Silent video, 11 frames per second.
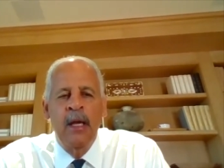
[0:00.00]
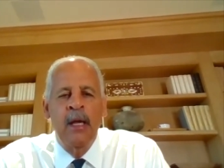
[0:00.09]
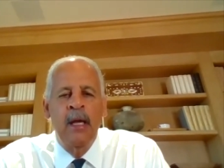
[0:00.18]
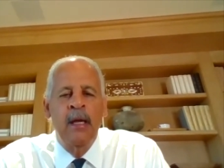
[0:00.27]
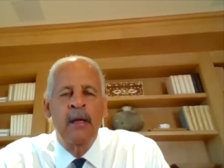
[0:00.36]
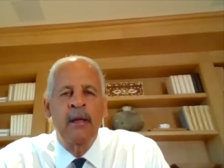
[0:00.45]

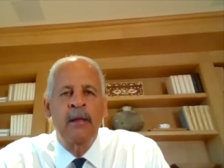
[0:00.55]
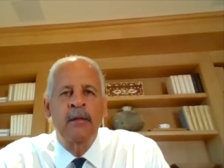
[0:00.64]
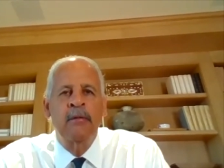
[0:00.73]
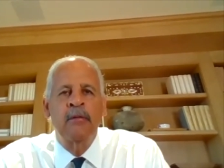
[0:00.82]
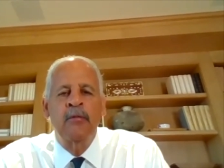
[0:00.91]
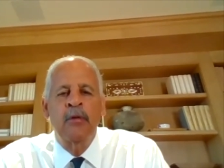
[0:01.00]

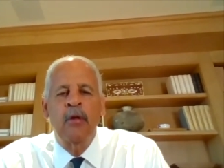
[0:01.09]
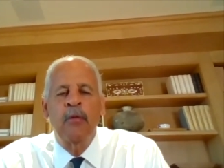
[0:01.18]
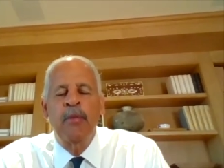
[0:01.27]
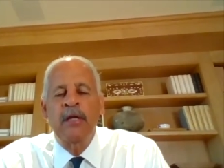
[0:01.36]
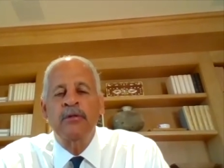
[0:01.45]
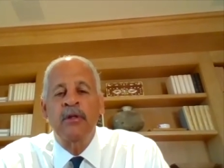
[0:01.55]

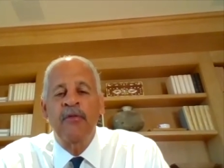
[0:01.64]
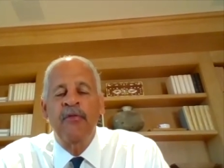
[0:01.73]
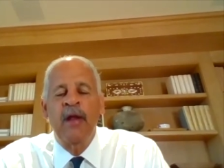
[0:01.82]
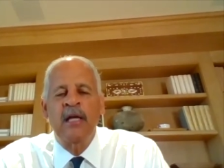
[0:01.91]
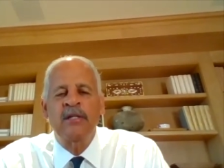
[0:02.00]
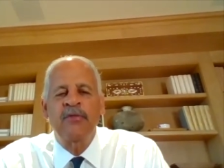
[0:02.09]
and based on the
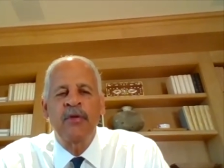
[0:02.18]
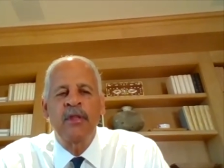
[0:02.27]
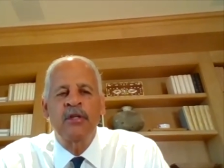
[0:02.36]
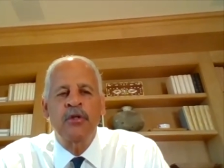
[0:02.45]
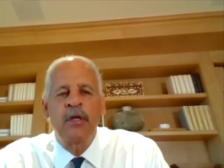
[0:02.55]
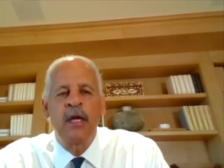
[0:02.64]
philosophy
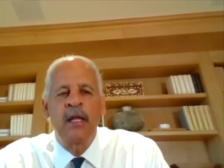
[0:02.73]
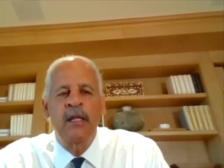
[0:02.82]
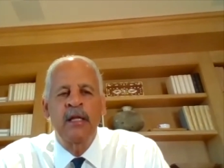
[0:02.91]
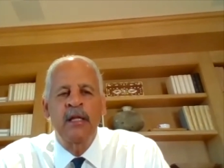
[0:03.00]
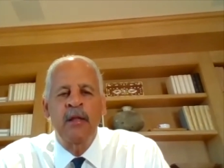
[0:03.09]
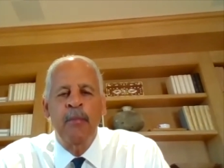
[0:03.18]
that you can't
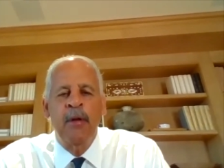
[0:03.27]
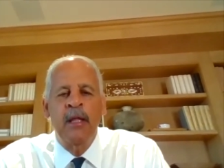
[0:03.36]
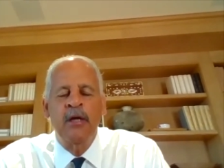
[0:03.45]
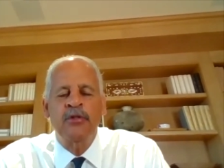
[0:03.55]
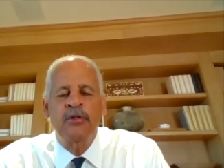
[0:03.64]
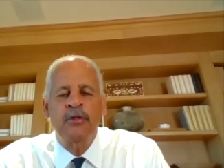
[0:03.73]
lead anybody
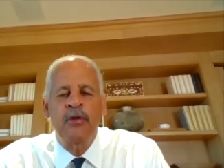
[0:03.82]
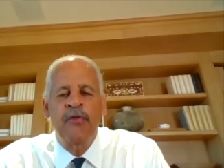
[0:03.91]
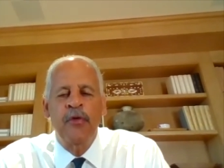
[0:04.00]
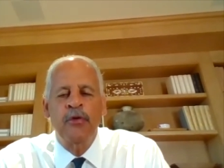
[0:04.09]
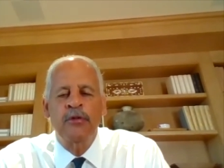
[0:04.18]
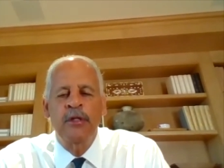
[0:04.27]
else until you
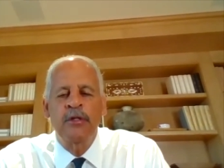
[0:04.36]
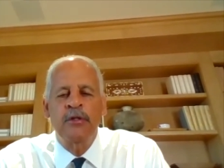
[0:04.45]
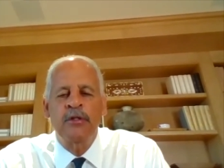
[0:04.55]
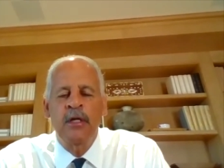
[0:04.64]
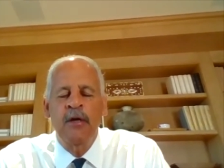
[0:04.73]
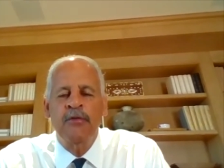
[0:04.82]
first lead
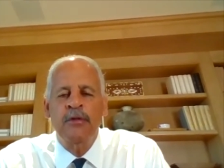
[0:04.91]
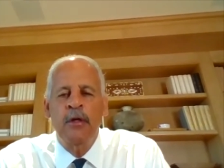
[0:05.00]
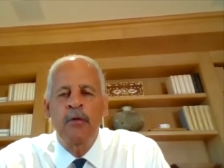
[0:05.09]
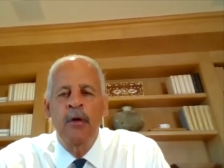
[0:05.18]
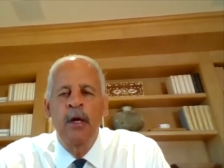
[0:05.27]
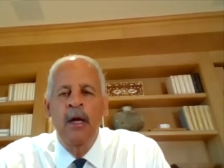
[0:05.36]
yourself.
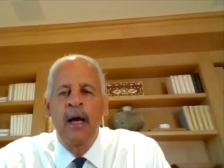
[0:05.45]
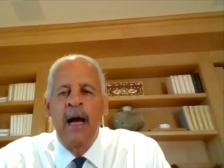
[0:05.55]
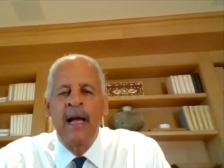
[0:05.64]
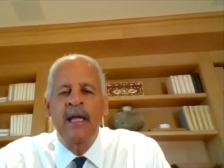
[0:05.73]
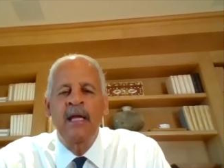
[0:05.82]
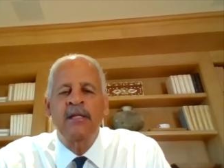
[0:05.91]
So
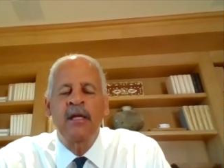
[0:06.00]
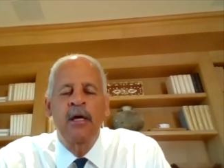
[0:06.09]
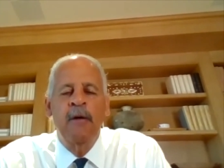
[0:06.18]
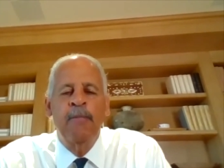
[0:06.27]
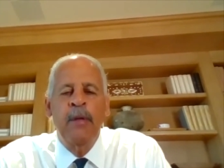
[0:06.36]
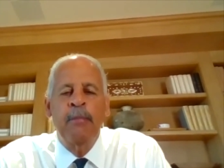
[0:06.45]
I get to
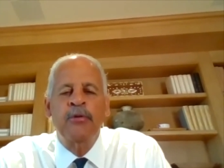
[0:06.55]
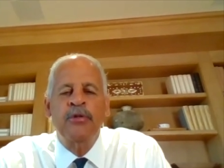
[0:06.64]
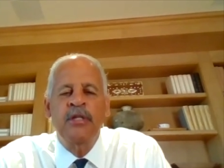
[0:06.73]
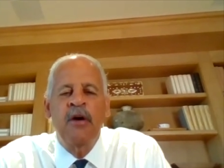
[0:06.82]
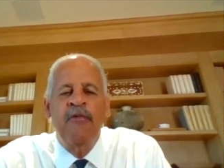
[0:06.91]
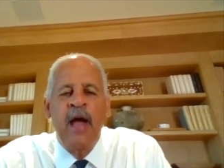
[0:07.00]
help people
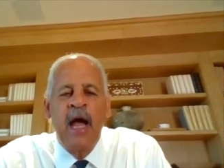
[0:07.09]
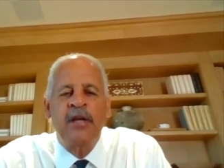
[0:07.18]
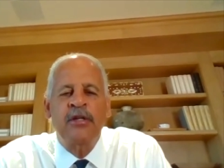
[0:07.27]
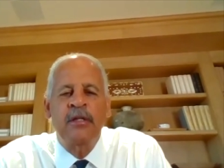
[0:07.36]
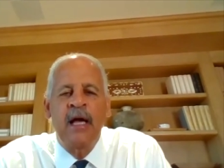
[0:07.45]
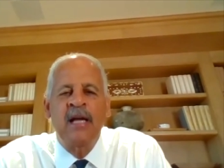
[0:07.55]

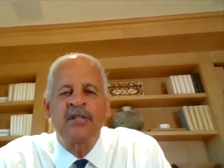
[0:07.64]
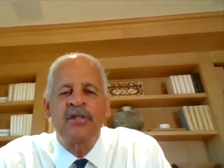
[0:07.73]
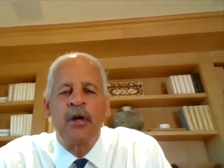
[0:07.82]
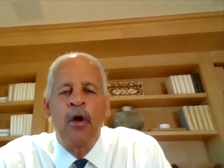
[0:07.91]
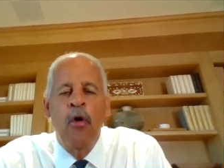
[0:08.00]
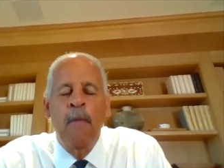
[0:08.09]
self-actualize
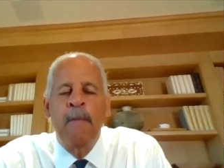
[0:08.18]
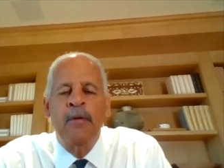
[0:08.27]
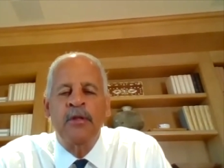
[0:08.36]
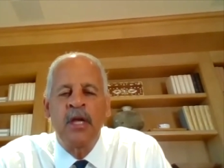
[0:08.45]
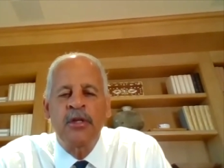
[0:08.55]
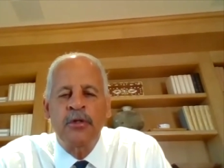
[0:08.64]
their own
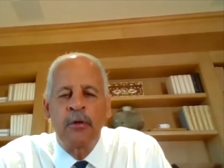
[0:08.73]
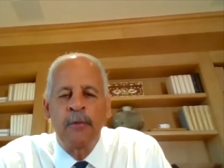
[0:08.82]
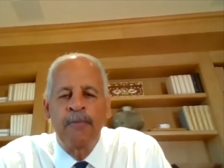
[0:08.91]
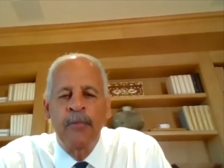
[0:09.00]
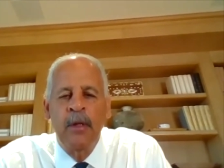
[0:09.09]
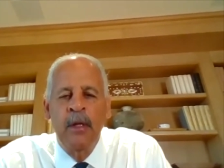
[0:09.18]
potential
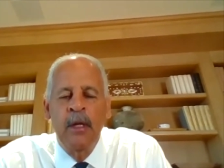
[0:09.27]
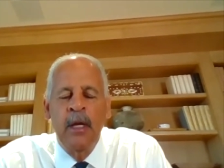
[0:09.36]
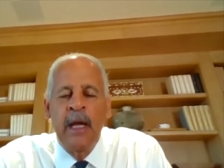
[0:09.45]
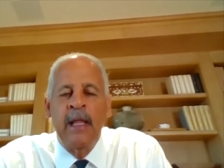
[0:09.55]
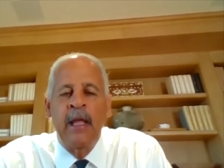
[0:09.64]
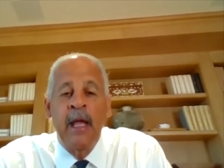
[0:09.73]

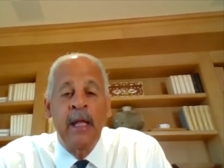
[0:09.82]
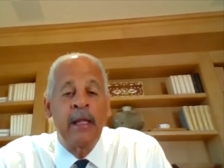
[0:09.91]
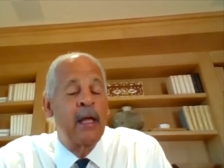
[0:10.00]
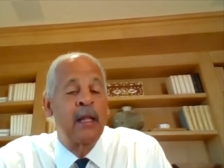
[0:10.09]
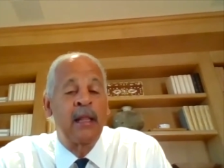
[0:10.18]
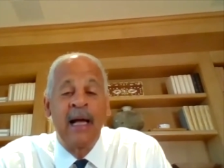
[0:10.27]
at
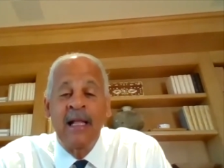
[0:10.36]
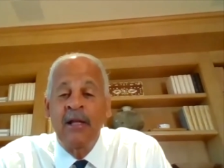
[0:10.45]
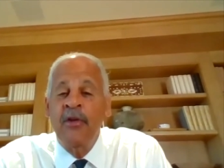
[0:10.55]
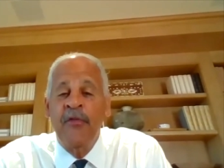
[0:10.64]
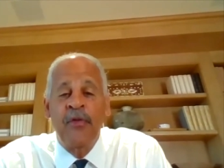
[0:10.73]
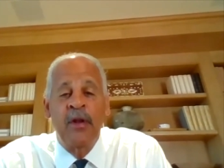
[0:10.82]
a lot
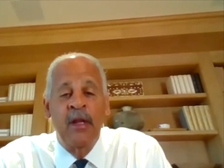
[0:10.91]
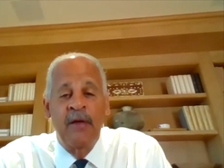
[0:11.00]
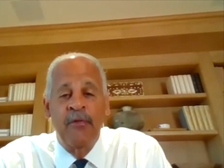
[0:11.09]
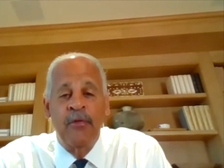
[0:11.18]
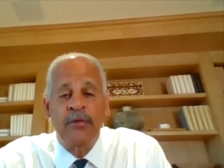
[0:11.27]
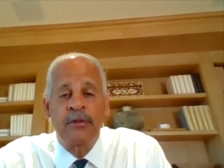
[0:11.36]
of different
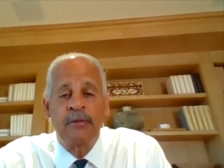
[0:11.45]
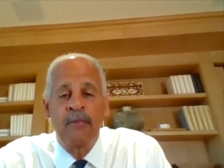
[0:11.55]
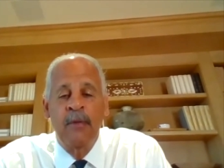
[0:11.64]
levels.